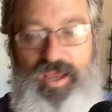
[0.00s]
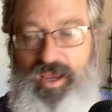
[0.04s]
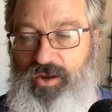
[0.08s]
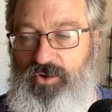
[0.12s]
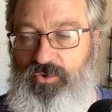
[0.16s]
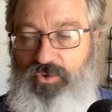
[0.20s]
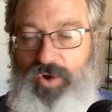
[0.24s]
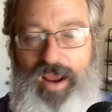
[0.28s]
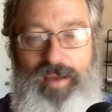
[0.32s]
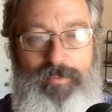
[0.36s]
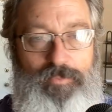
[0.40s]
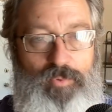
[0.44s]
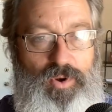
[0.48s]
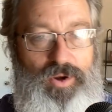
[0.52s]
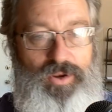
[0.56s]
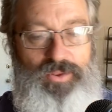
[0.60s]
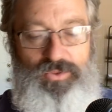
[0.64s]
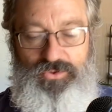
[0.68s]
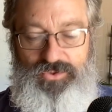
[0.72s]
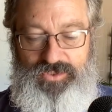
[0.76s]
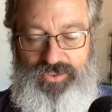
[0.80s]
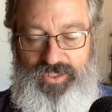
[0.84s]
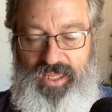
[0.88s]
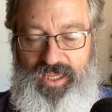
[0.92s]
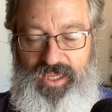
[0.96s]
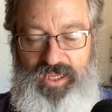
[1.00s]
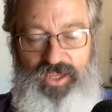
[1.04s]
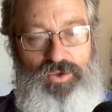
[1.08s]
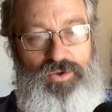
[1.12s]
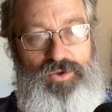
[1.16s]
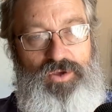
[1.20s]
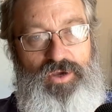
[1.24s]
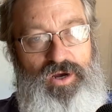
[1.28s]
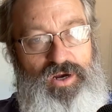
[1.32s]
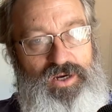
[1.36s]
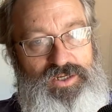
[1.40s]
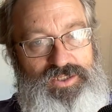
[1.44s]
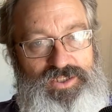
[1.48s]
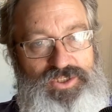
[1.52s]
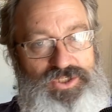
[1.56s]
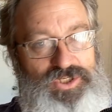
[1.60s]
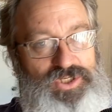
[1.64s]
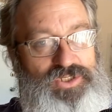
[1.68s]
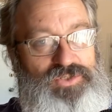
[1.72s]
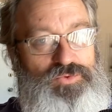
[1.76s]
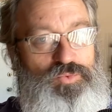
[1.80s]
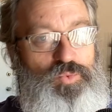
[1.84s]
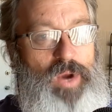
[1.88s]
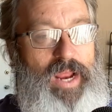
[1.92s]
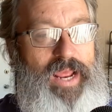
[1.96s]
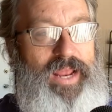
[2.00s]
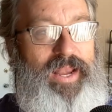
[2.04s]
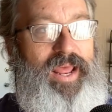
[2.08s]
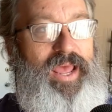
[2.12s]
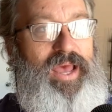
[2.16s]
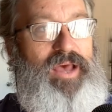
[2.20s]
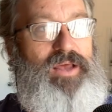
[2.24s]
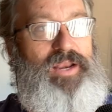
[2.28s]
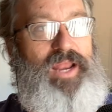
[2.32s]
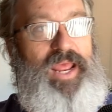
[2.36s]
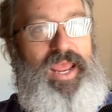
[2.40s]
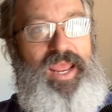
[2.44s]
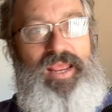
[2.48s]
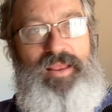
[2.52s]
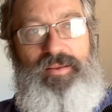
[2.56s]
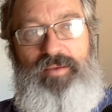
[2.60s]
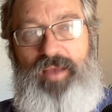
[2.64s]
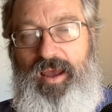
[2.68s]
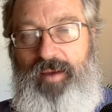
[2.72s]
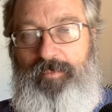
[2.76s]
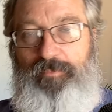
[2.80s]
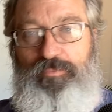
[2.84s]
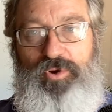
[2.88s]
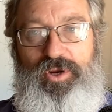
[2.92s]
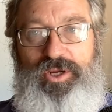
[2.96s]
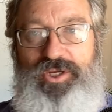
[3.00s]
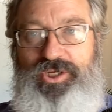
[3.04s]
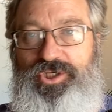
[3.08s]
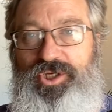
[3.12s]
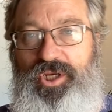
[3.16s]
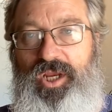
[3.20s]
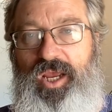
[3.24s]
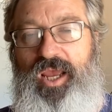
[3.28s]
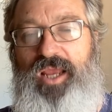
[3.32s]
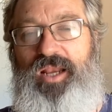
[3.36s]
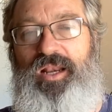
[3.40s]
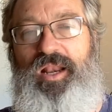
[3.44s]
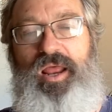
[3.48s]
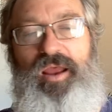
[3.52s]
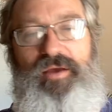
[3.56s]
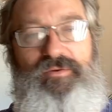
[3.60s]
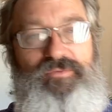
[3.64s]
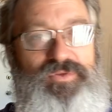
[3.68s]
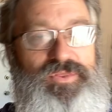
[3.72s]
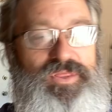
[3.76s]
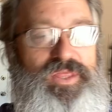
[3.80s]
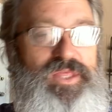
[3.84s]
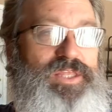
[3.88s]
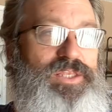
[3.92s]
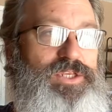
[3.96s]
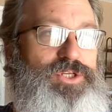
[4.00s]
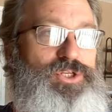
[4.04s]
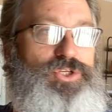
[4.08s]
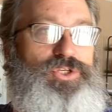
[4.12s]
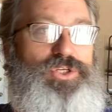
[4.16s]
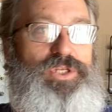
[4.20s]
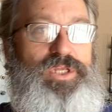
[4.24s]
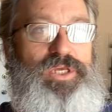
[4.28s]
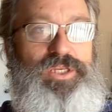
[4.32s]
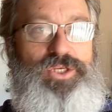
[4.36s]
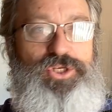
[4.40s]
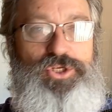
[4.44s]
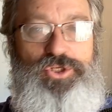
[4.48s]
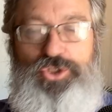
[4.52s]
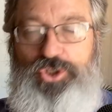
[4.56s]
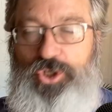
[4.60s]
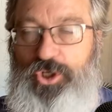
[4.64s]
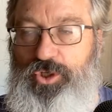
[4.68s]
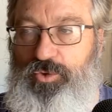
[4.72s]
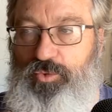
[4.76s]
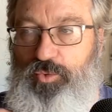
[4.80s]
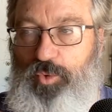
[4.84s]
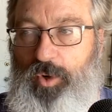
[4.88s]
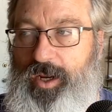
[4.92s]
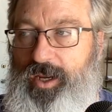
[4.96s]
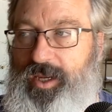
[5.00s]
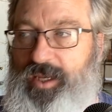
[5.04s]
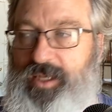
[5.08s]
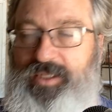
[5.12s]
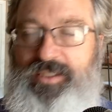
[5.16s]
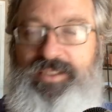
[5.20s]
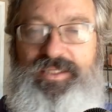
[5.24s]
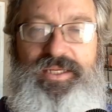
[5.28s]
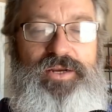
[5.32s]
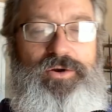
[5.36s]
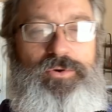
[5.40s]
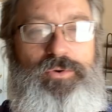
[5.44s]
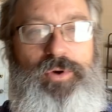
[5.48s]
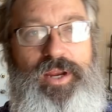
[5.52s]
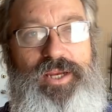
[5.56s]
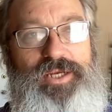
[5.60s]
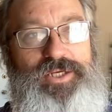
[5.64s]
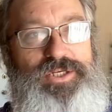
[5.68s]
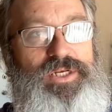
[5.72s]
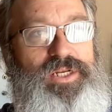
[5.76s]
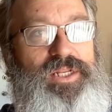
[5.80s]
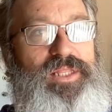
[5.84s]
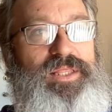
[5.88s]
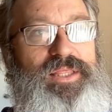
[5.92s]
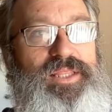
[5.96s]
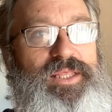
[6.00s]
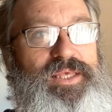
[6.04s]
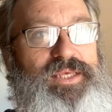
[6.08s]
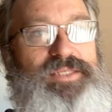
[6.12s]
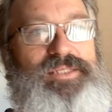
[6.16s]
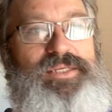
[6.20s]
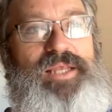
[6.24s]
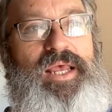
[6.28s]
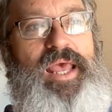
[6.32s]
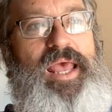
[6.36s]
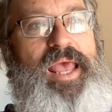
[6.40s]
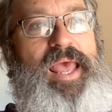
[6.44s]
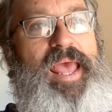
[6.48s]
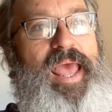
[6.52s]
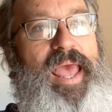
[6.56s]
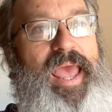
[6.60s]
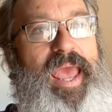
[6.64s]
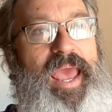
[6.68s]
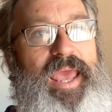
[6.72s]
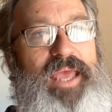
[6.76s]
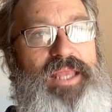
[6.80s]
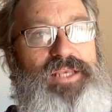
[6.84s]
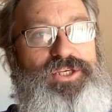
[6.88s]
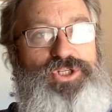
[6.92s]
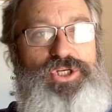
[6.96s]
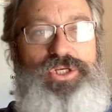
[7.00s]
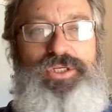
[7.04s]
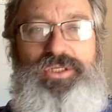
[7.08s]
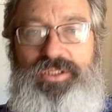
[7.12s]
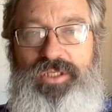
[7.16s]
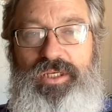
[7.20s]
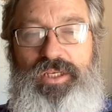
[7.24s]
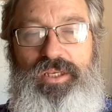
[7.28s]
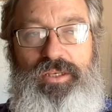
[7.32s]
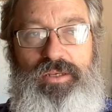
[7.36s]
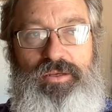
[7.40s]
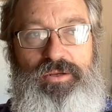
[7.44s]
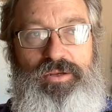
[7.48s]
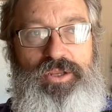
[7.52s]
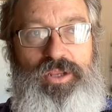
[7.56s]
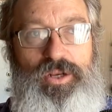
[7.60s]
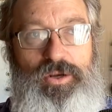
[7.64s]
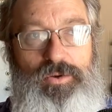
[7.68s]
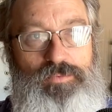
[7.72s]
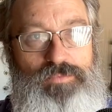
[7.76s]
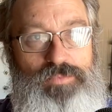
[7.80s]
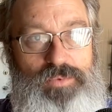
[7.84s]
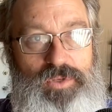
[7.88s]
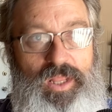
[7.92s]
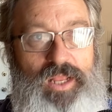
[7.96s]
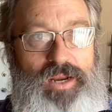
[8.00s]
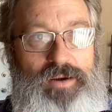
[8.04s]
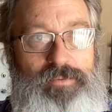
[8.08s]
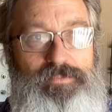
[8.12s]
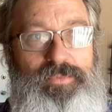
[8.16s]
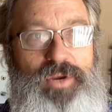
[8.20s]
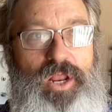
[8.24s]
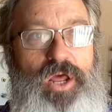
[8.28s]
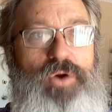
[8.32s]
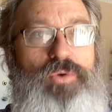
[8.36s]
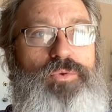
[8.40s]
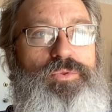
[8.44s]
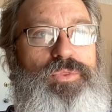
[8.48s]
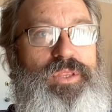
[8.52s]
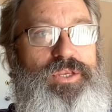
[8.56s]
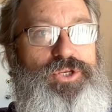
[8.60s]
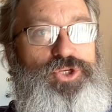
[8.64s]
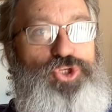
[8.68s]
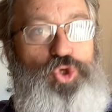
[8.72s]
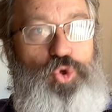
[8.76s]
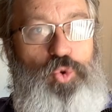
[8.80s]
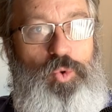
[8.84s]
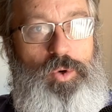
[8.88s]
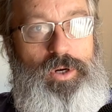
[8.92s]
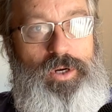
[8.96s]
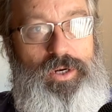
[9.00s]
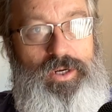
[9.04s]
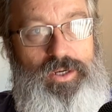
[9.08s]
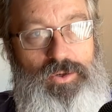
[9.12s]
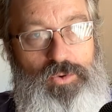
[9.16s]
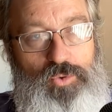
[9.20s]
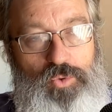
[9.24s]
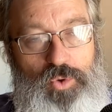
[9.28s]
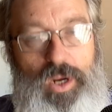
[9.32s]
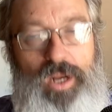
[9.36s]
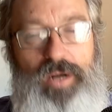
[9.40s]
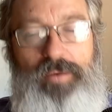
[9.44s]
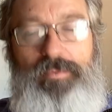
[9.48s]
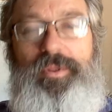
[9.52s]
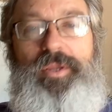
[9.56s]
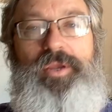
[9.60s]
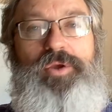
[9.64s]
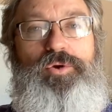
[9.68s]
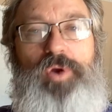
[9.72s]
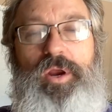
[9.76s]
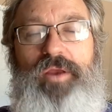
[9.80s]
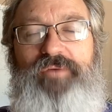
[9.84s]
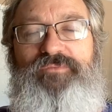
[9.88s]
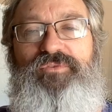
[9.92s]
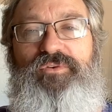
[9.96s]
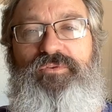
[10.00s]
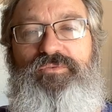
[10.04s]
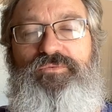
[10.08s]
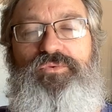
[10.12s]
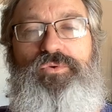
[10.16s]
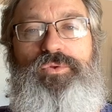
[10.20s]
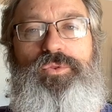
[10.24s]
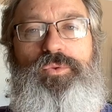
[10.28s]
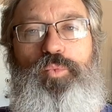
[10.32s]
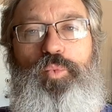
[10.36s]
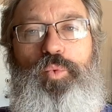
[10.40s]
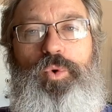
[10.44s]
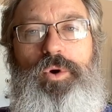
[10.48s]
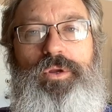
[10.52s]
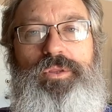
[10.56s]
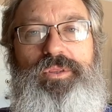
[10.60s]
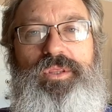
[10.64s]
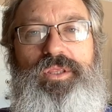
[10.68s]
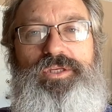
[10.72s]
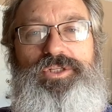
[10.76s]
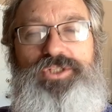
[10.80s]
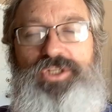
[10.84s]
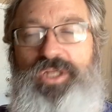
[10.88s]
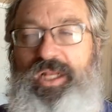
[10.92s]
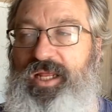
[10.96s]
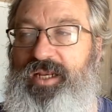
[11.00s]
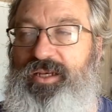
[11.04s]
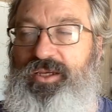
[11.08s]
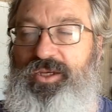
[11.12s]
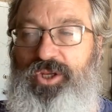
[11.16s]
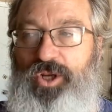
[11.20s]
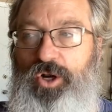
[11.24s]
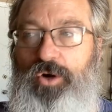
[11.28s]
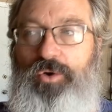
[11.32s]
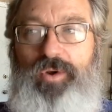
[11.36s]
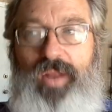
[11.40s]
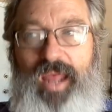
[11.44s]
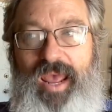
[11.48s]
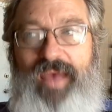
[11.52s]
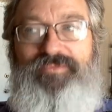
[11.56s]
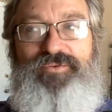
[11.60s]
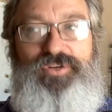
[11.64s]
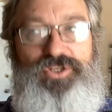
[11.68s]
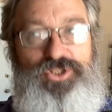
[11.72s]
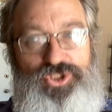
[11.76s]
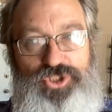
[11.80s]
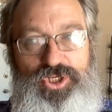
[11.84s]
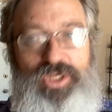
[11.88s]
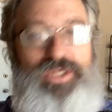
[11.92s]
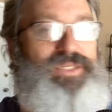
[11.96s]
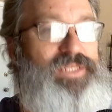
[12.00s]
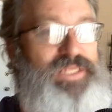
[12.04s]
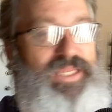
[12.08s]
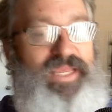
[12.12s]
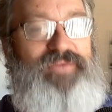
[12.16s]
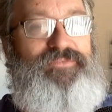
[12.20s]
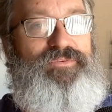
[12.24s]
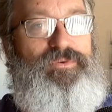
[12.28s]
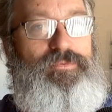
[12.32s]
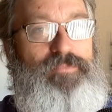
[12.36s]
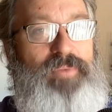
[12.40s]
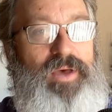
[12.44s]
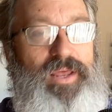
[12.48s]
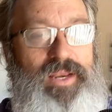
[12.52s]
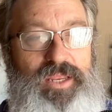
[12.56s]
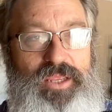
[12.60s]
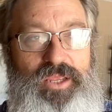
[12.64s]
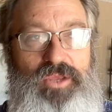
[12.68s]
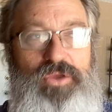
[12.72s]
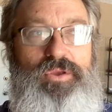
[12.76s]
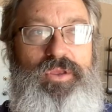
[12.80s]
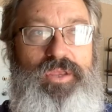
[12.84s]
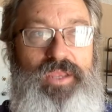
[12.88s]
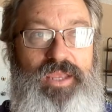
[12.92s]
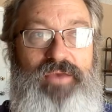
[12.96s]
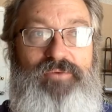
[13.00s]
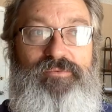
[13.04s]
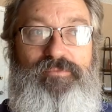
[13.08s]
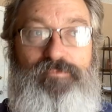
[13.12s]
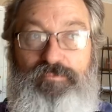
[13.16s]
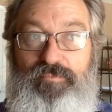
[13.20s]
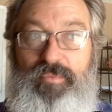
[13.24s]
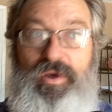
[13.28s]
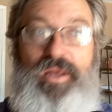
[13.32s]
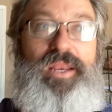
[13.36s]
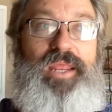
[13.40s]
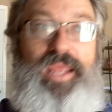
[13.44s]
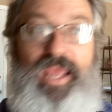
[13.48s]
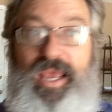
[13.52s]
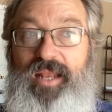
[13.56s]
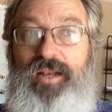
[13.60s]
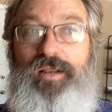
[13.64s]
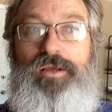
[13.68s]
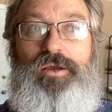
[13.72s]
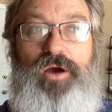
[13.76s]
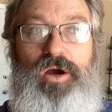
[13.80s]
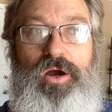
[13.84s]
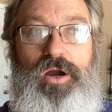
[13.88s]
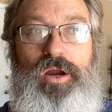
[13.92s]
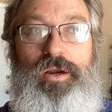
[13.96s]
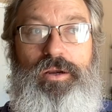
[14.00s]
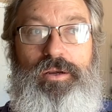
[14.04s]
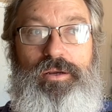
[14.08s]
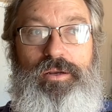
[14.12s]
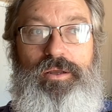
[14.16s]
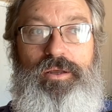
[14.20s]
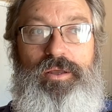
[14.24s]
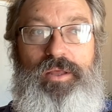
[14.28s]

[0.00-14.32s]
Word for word: grab one of those thank you cards and just write out hey i appreciate everything that you did you took great consideration in this and just you know let them know that you are incredibly grateful for the work that you did you don't have to just give them money you can give them money and a card